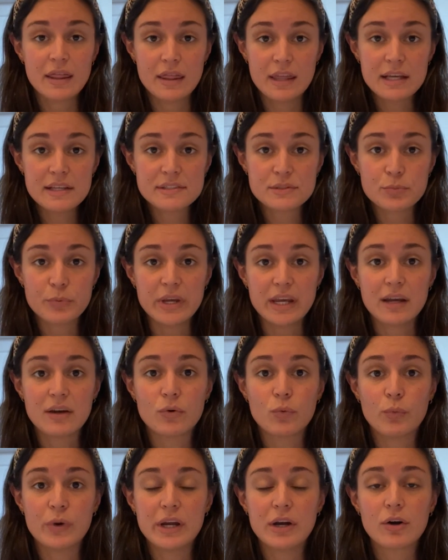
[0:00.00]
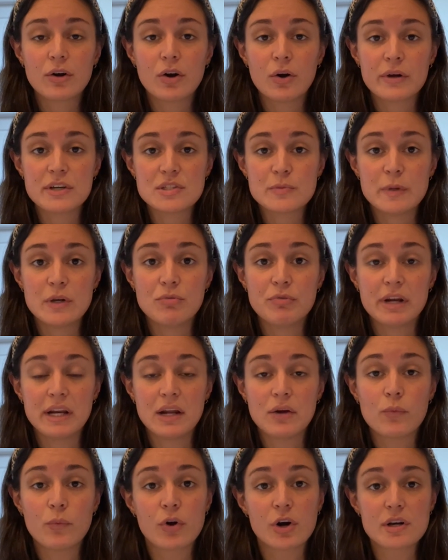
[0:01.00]
This week, we are going to be
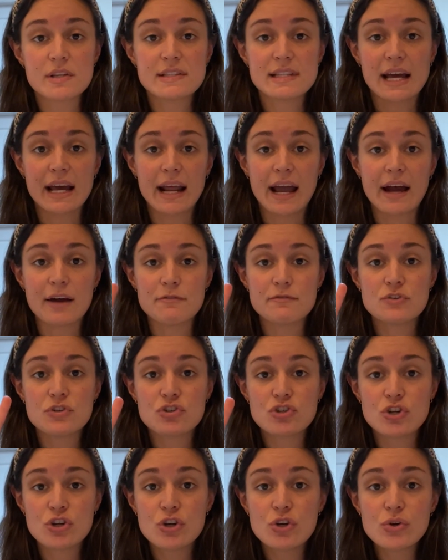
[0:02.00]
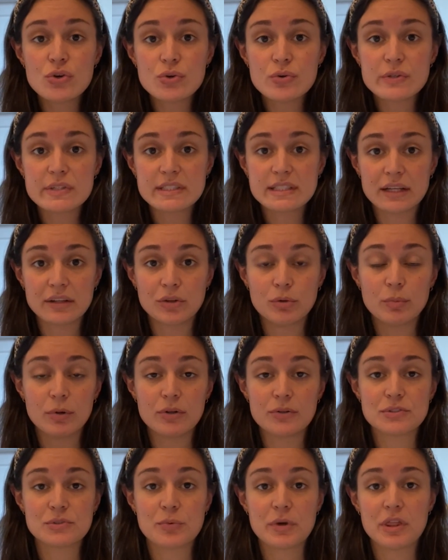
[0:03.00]
reading words that have two
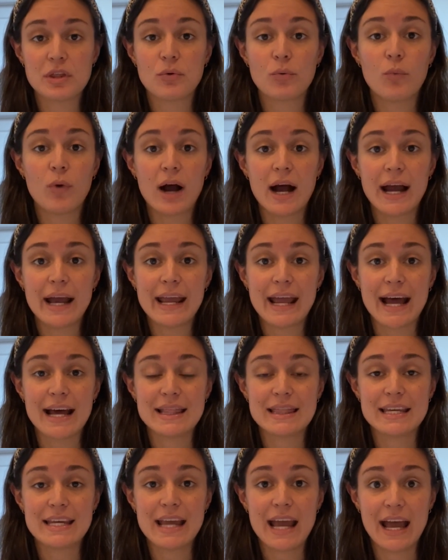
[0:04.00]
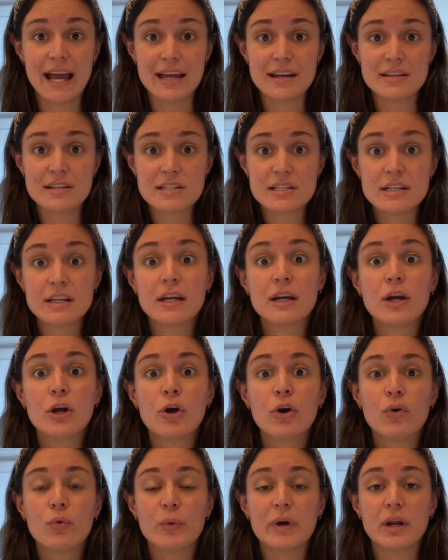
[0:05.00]
syllables with a Y at the end
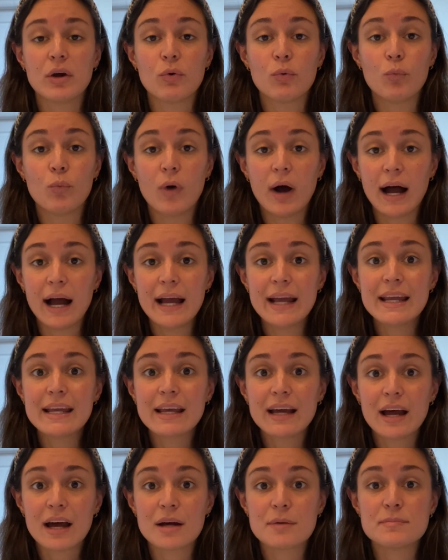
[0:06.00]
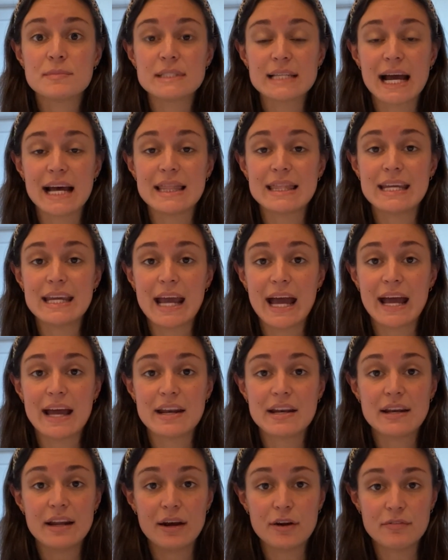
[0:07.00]
when a Y comes at the
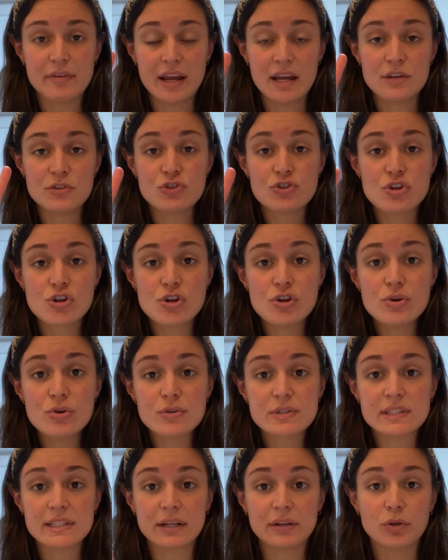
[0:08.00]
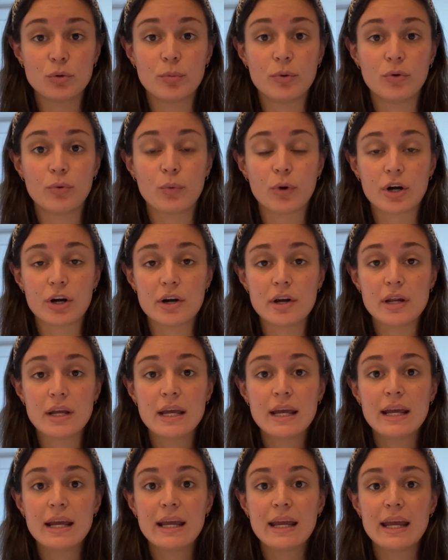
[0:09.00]
end of a two syllable word,
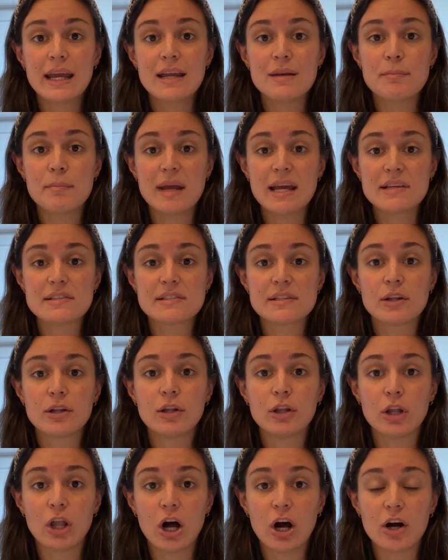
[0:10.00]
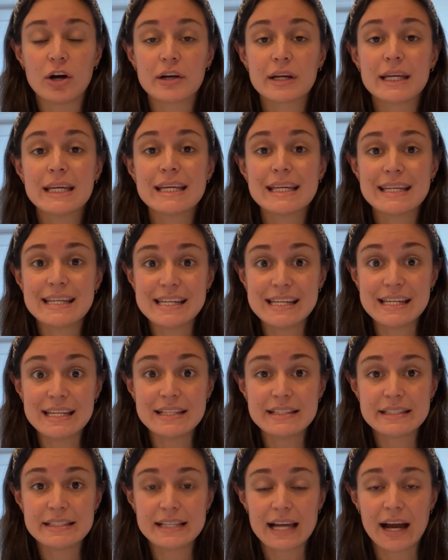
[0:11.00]
it makes the long
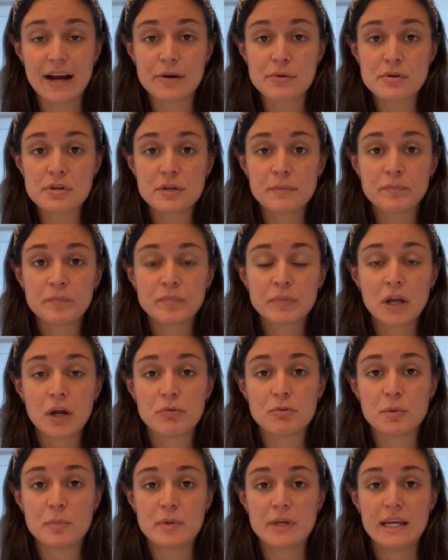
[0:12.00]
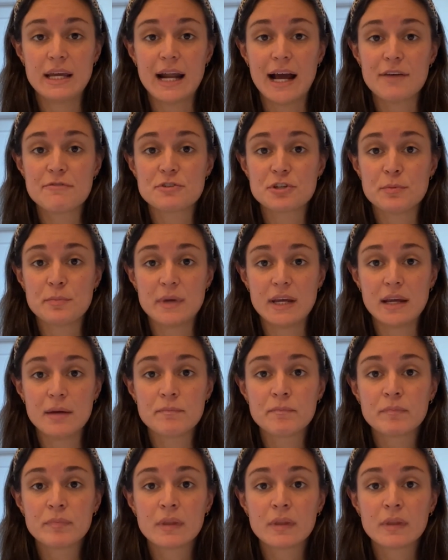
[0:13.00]
E sound. Repeat after me.